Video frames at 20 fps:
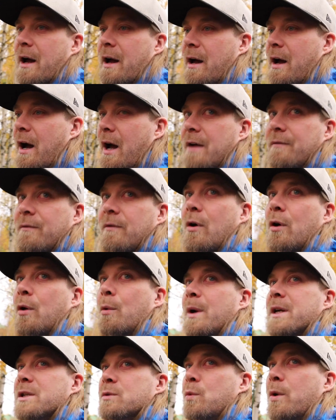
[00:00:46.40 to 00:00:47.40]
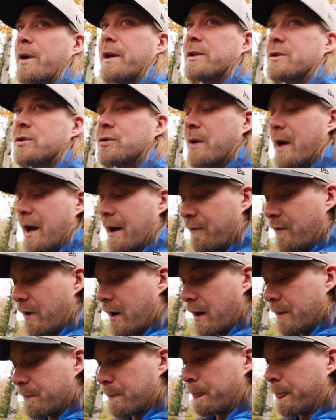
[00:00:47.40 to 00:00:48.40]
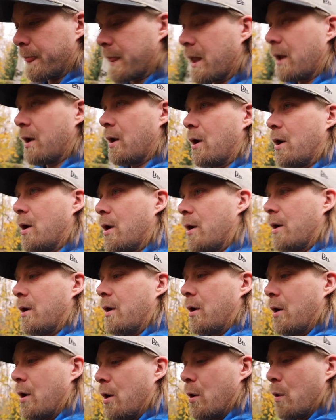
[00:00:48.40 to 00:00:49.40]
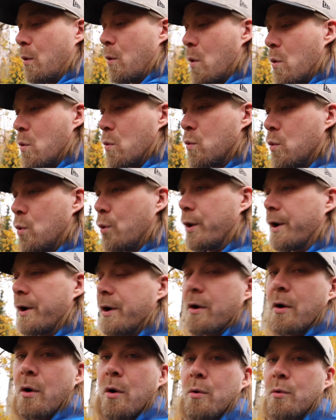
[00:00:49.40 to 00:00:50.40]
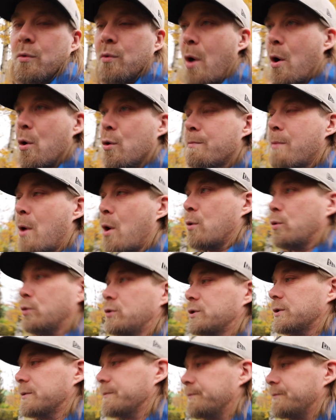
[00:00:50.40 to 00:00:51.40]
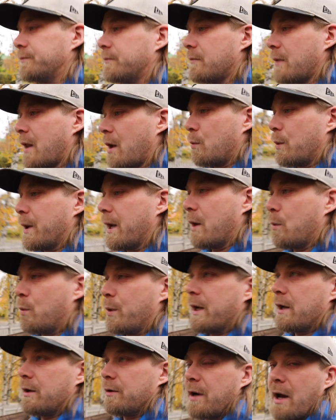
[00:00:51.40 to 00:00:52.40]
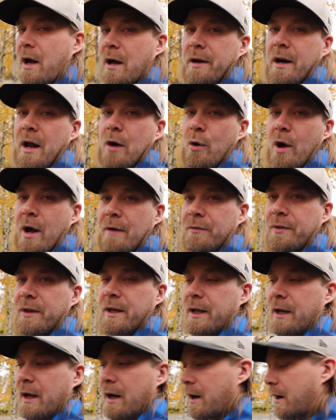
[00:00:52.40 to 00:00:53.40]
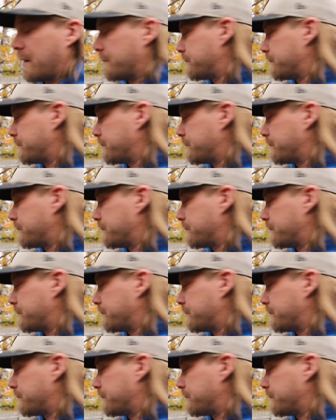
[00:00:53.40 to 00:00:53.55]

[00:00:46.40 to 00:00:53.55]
I've always wanted to have a wooden rowboat. We now have the